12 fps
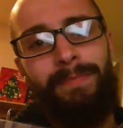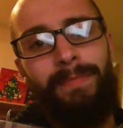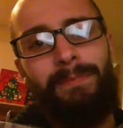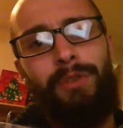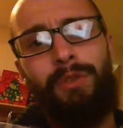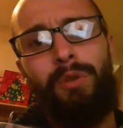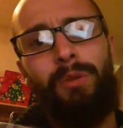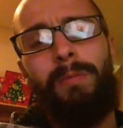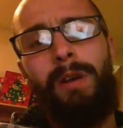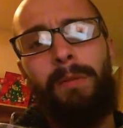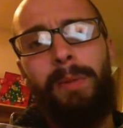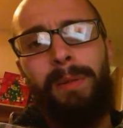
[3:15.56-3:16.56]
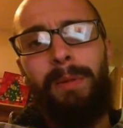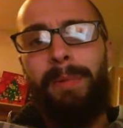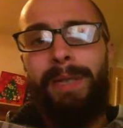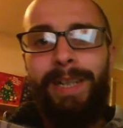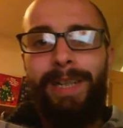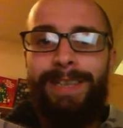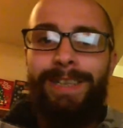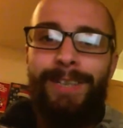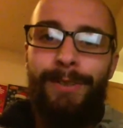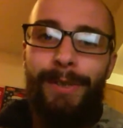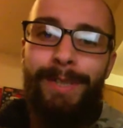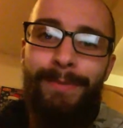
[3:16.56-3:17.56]
I'm sure other people have been in that
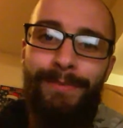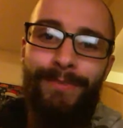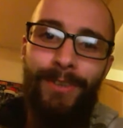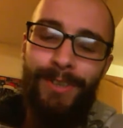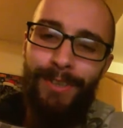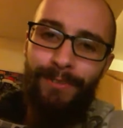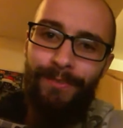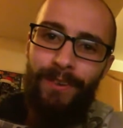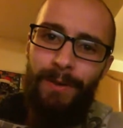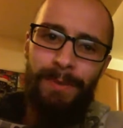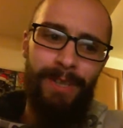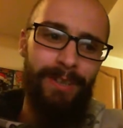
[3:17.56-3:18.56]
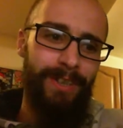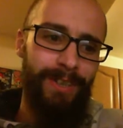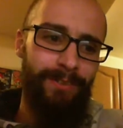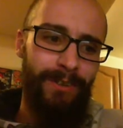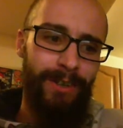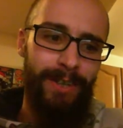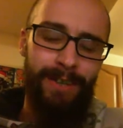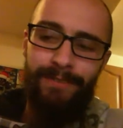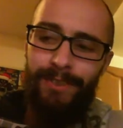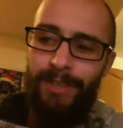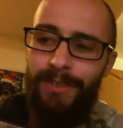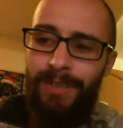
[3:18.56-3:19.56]
situation before. It's not fun when you think you're running out of
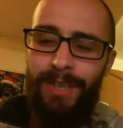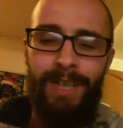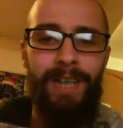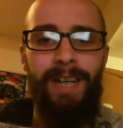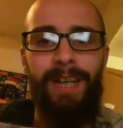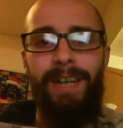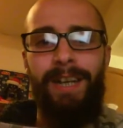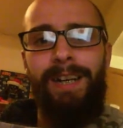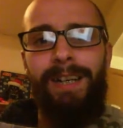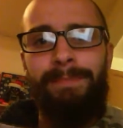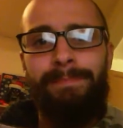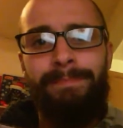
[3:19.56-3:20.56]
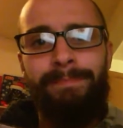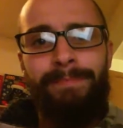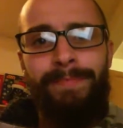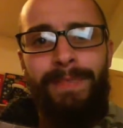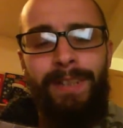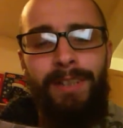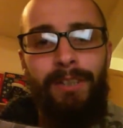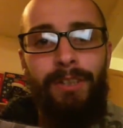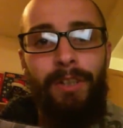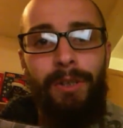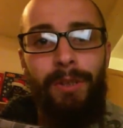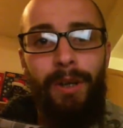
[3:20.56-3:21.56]
juice. Um,
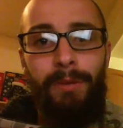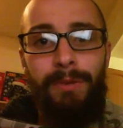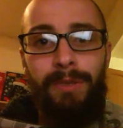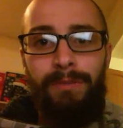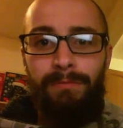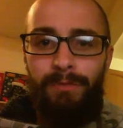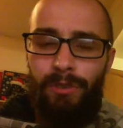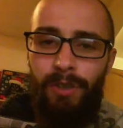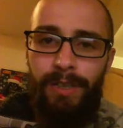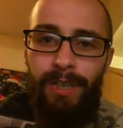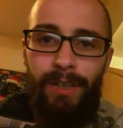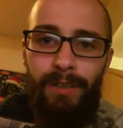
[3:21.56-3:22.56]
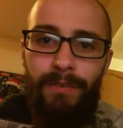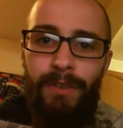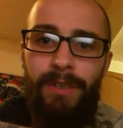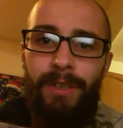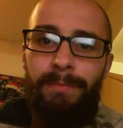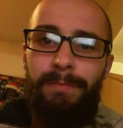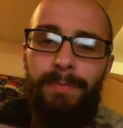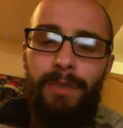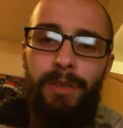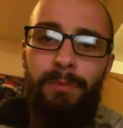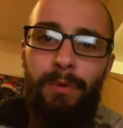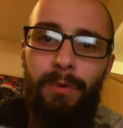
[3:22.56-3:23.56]
so I was trying to look for some
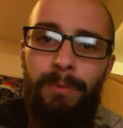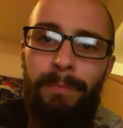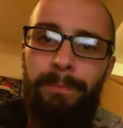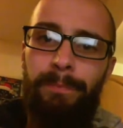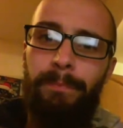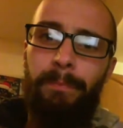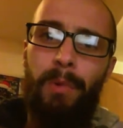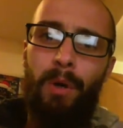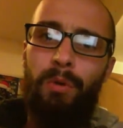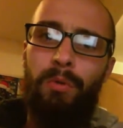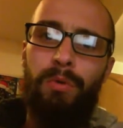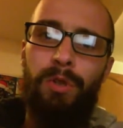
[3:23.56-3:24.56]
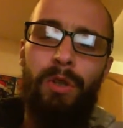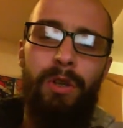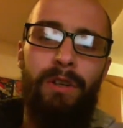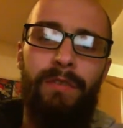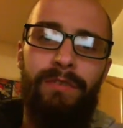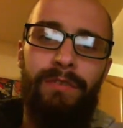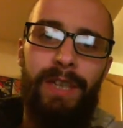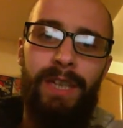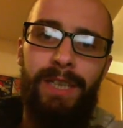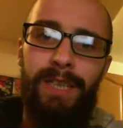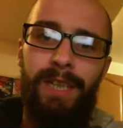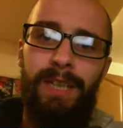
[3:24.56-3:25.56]
small bottles of
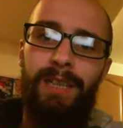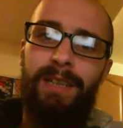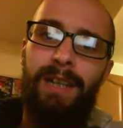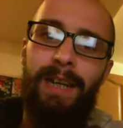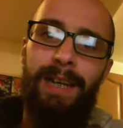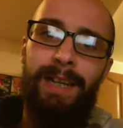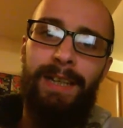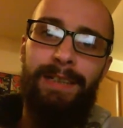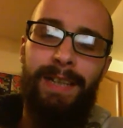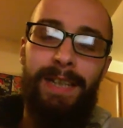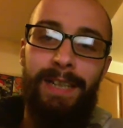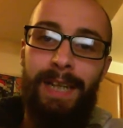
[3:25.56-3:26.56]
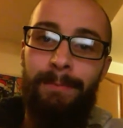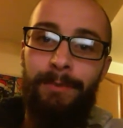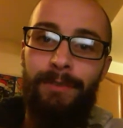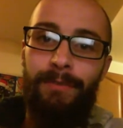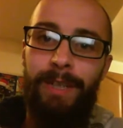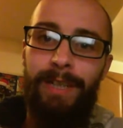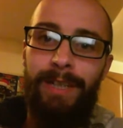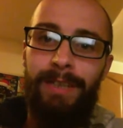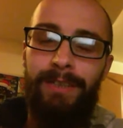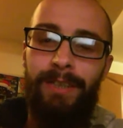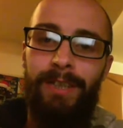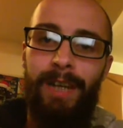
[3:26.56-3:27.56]
nicotine, and he came onto Reddit and
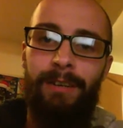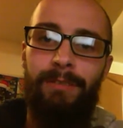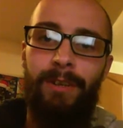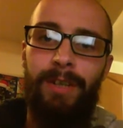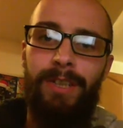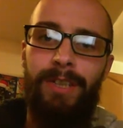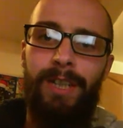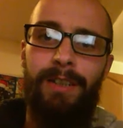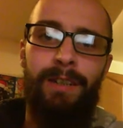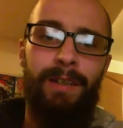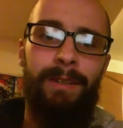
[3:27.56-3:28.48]
just outright said,